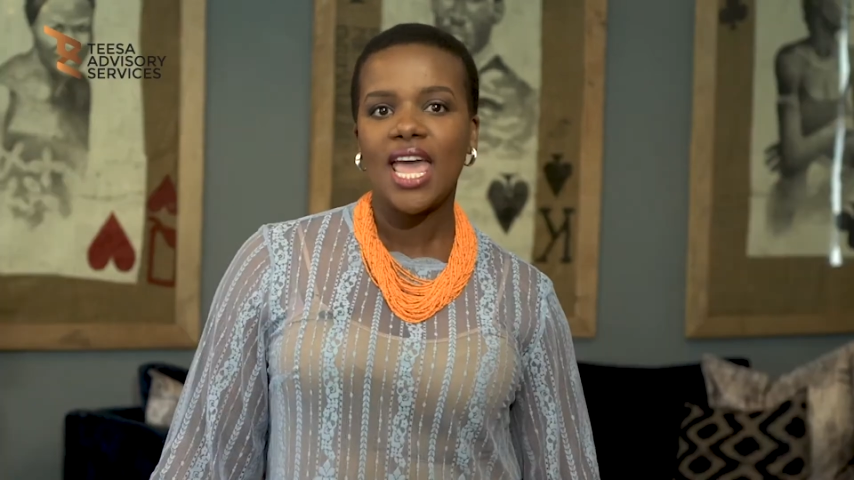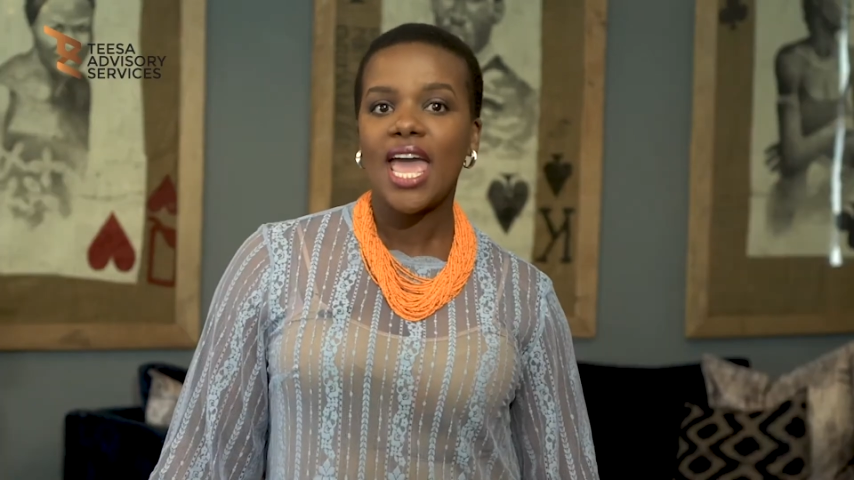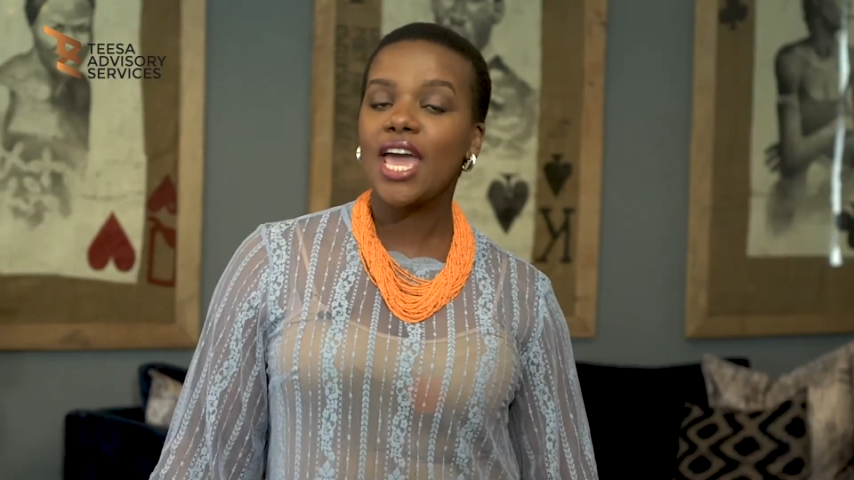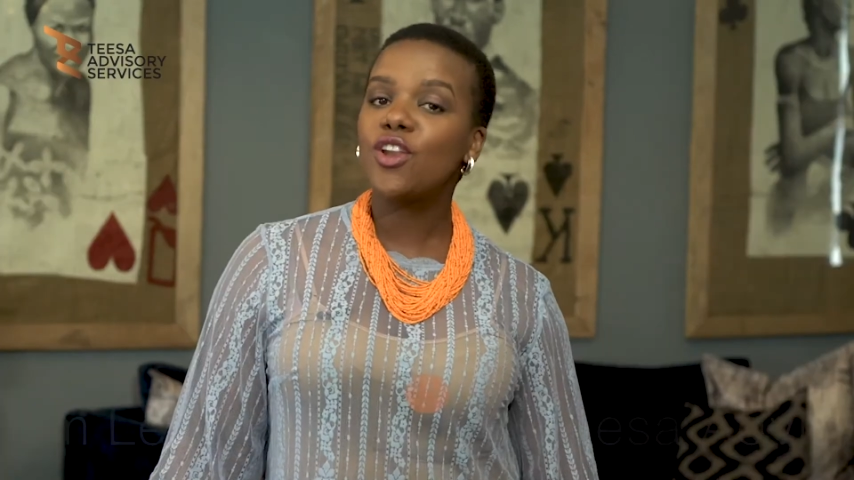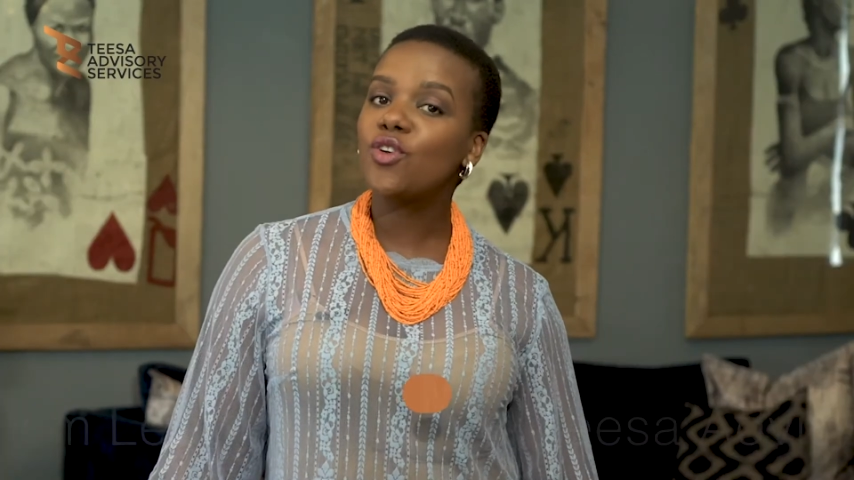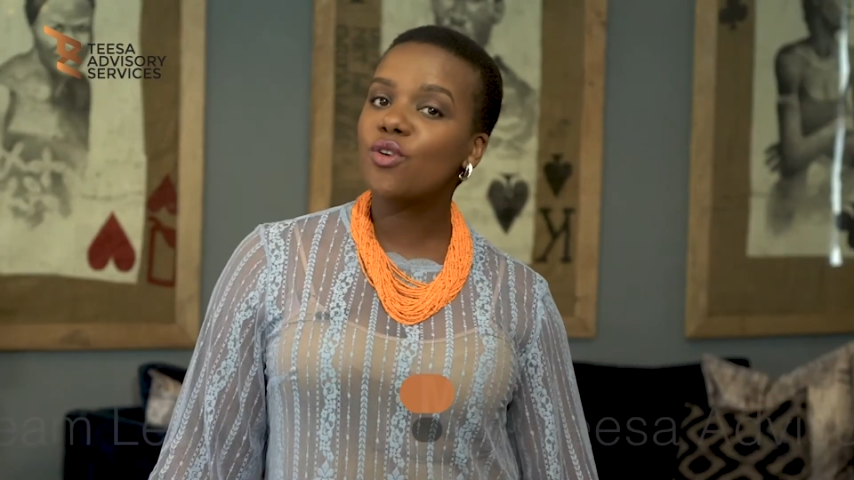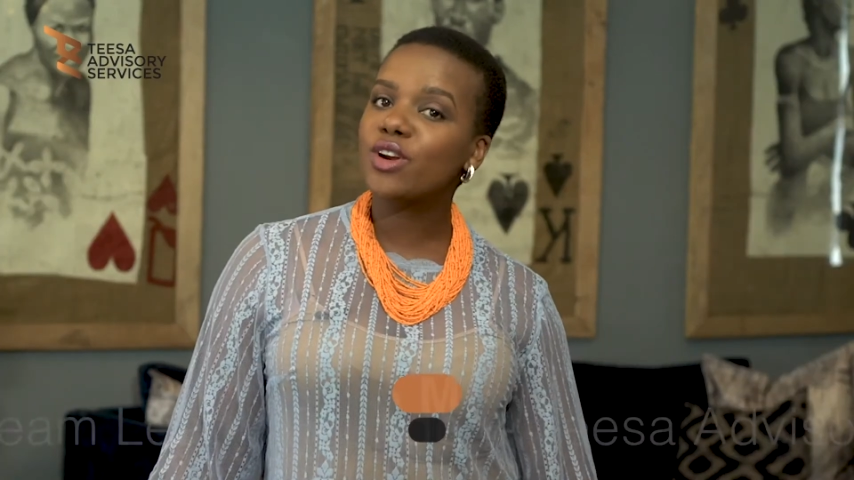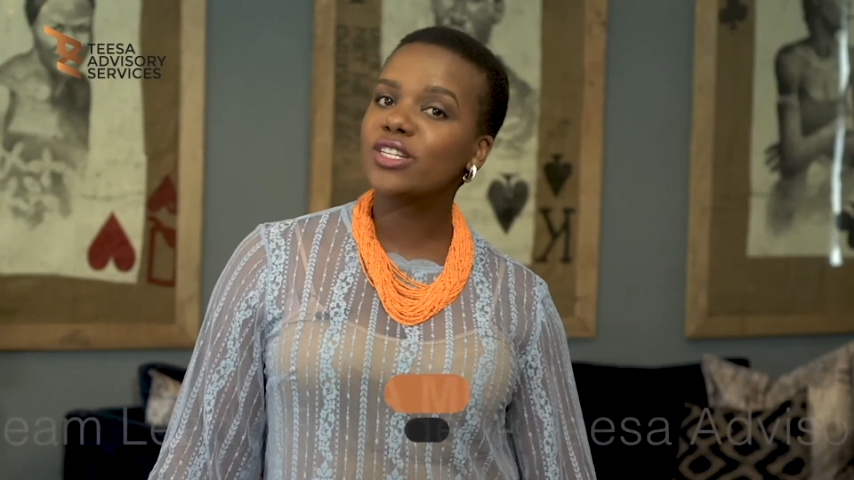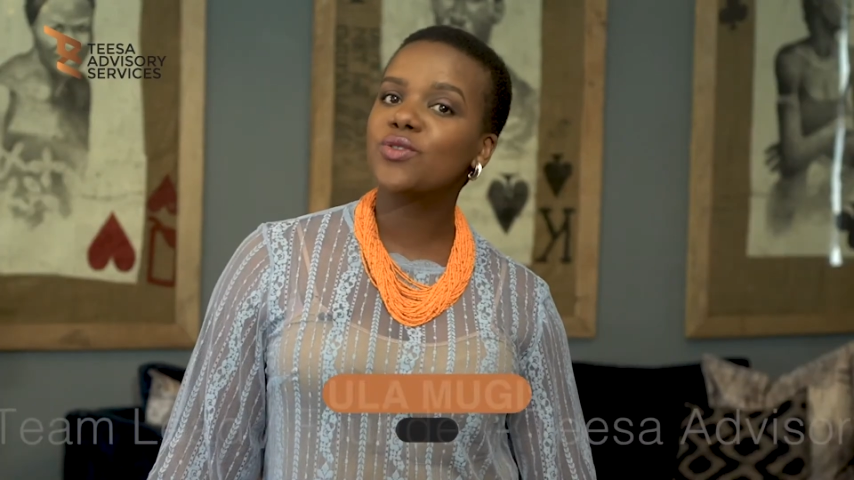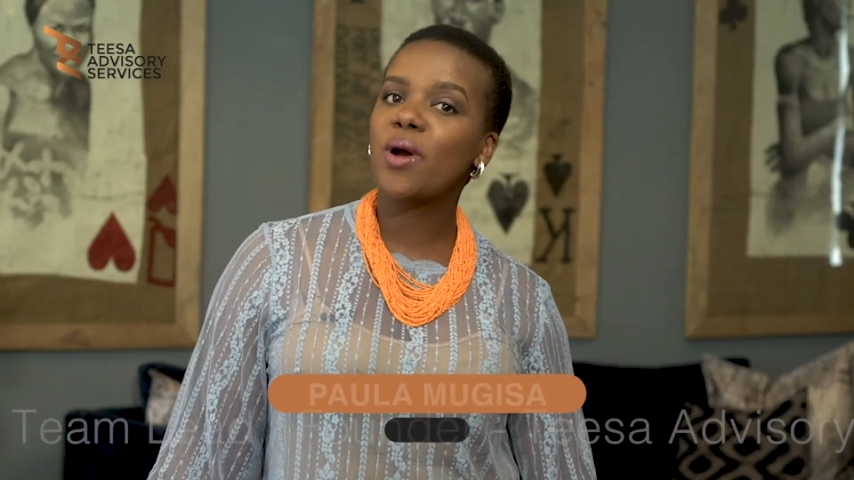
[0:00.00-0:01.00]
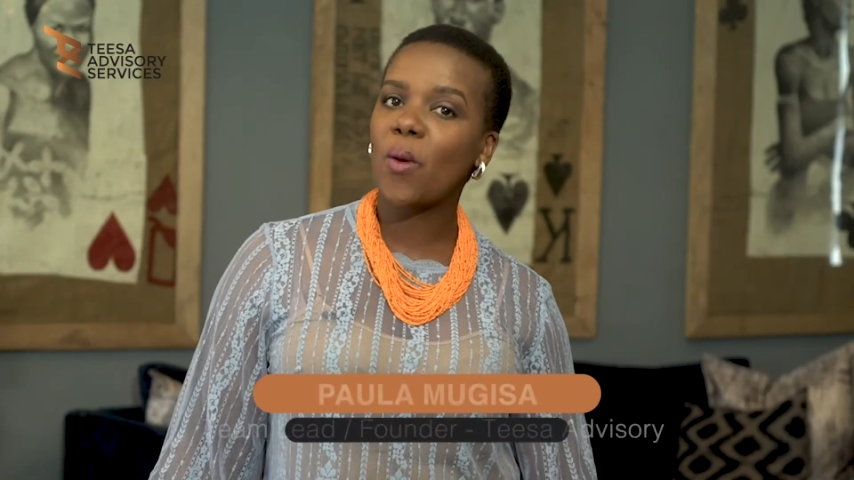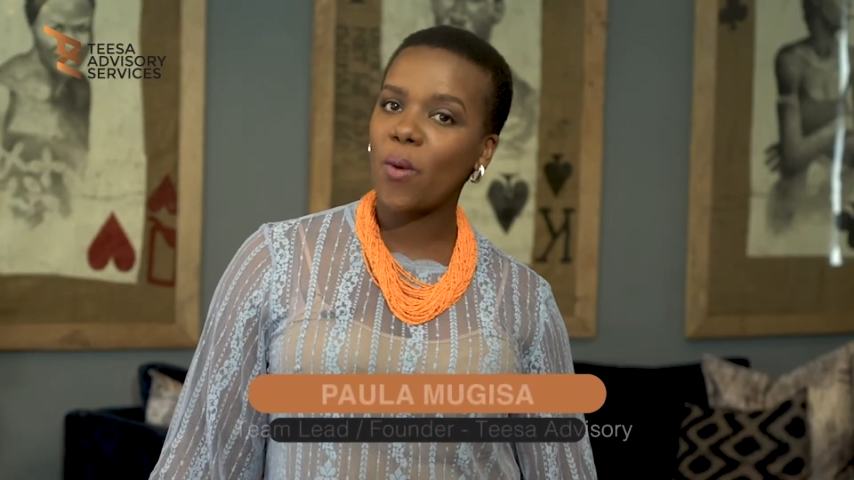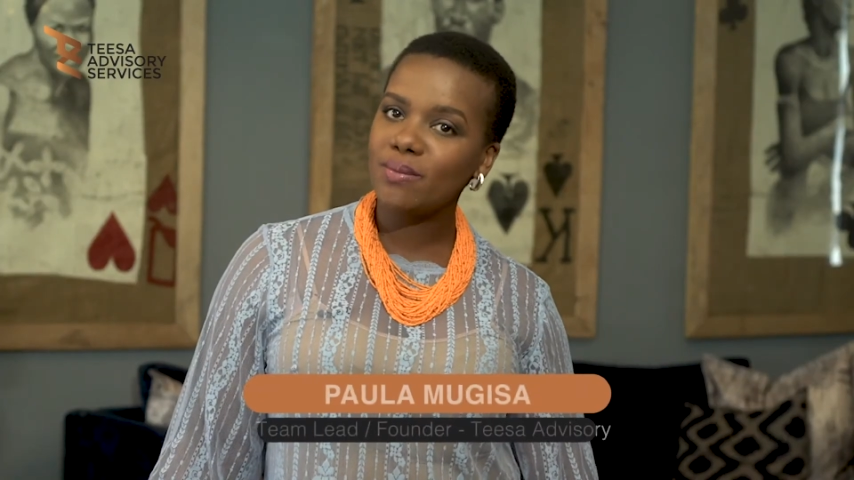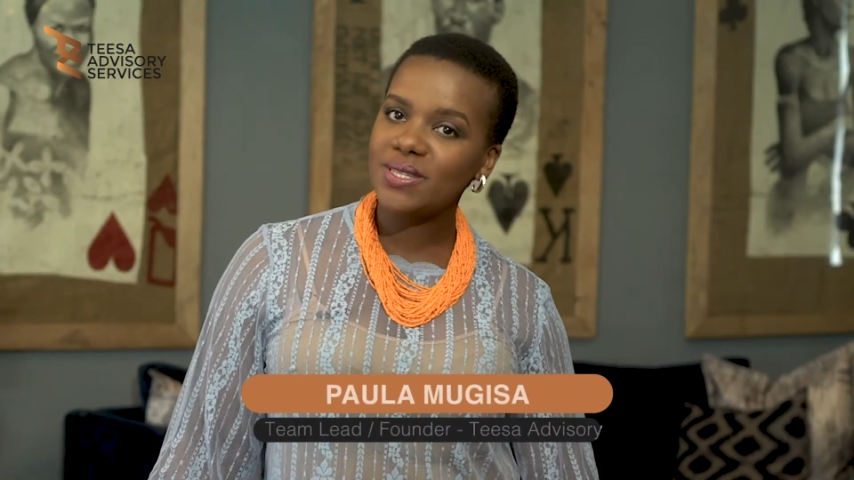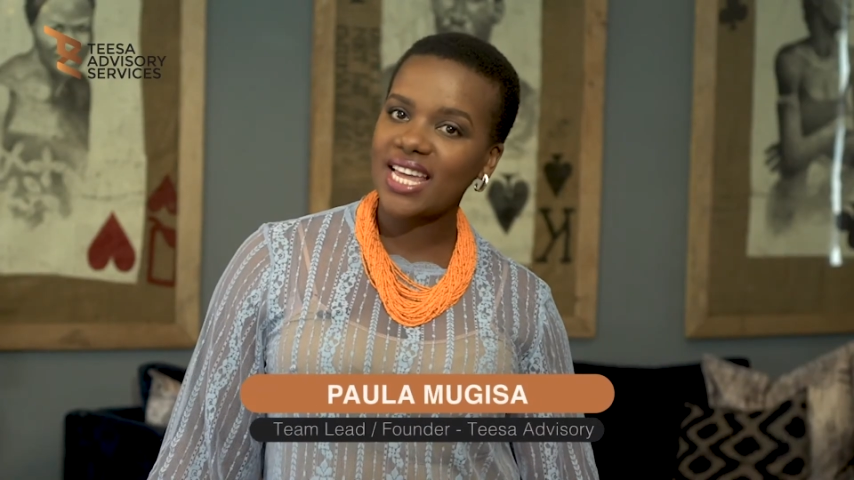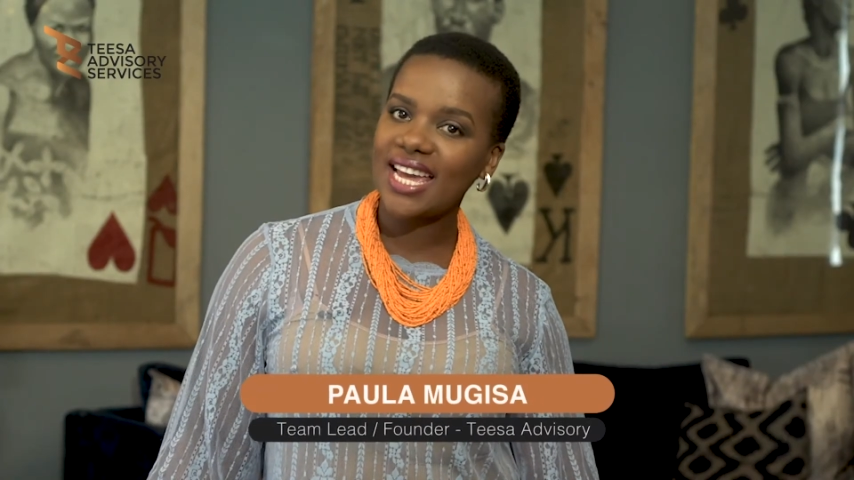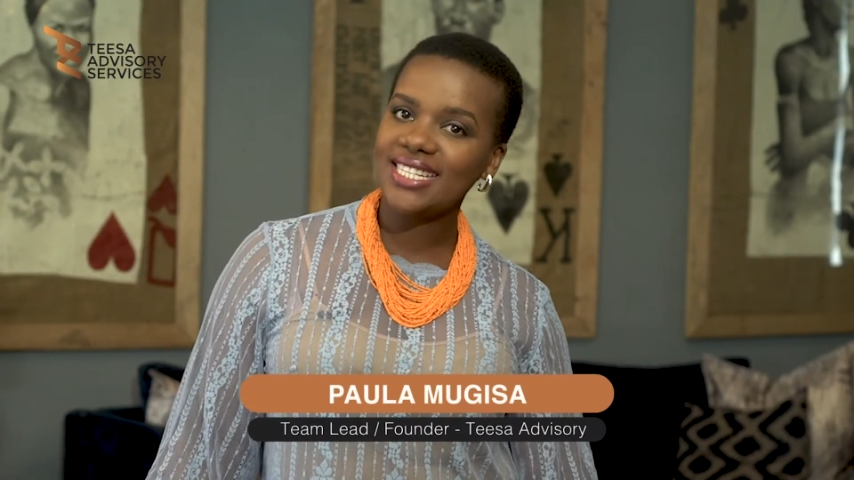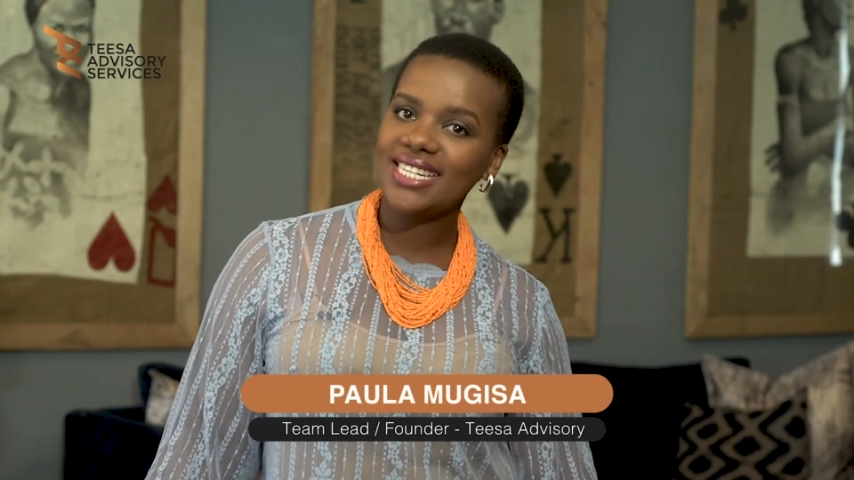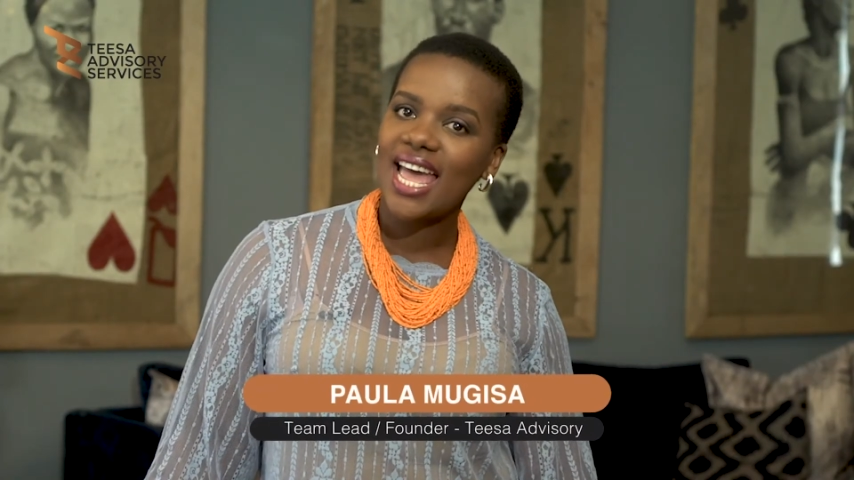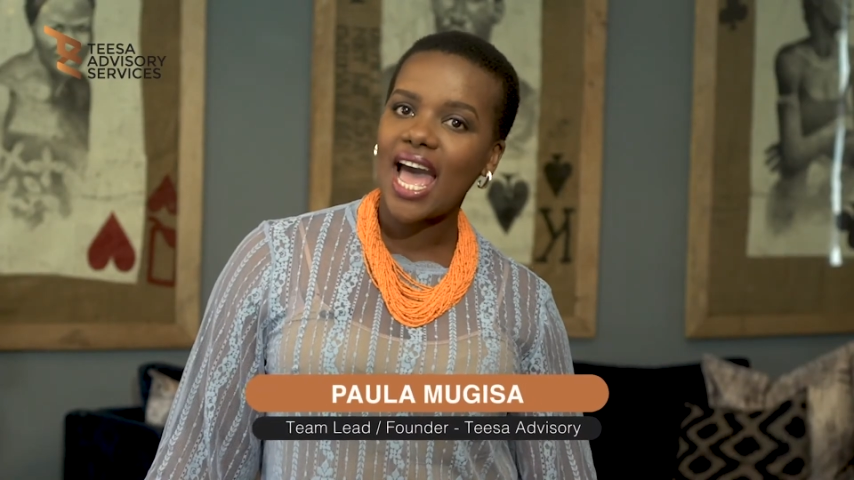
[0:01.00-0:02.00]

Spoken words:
Head on over to our website